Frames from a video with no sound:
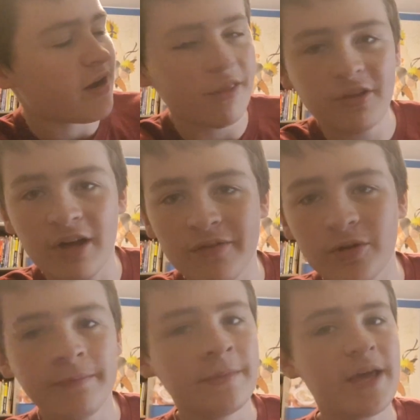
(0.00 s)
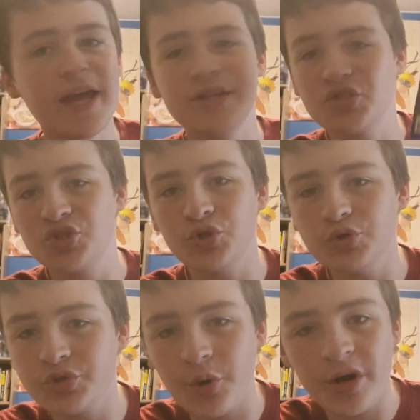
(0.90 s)
on the cover. It's a
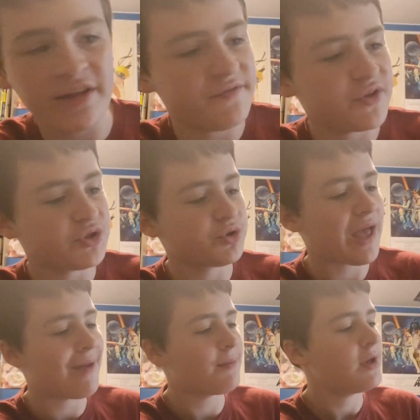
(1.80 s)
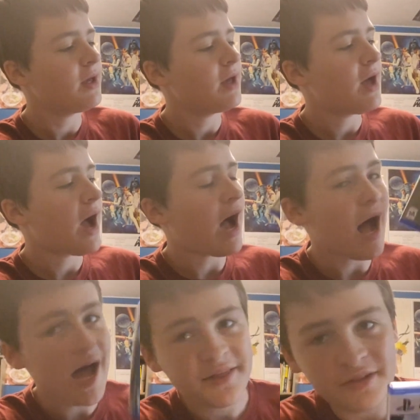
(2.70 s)
choose-your-own-adventure game.
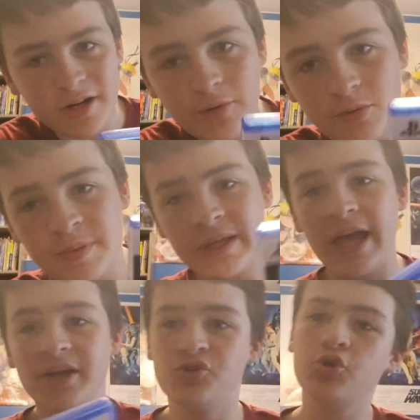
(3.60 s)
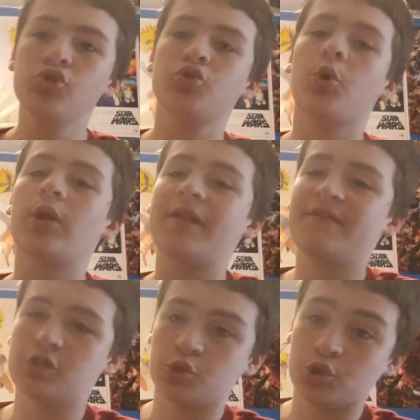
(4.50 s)
I thought it would be a
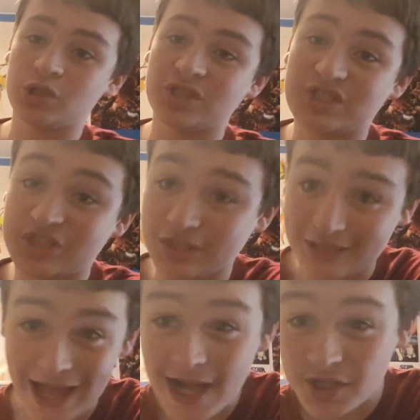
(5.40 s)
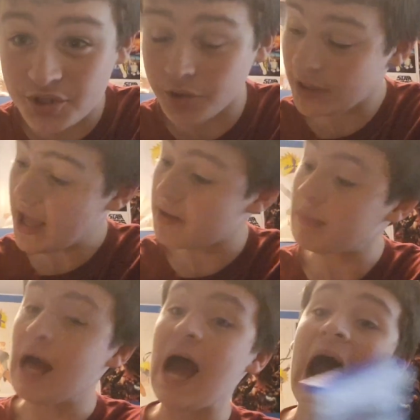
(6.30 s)
choose-your-own-adventure slasher
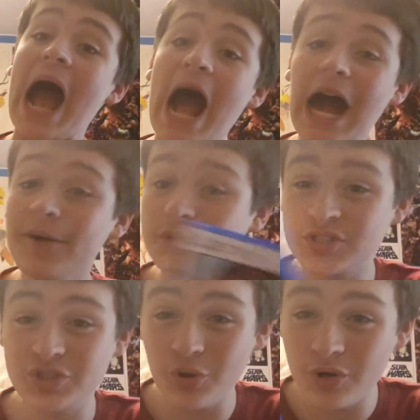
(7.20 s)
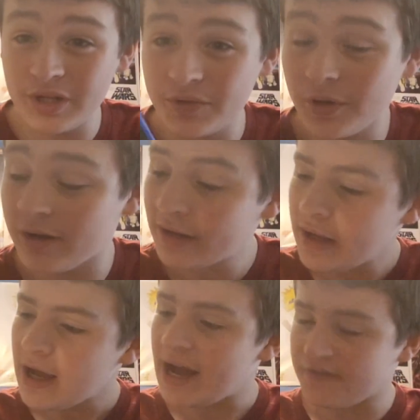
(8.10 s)
game. I was totally wrong.
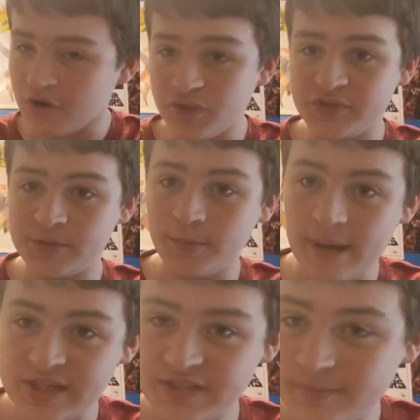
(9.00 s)
I've heard of Supermassive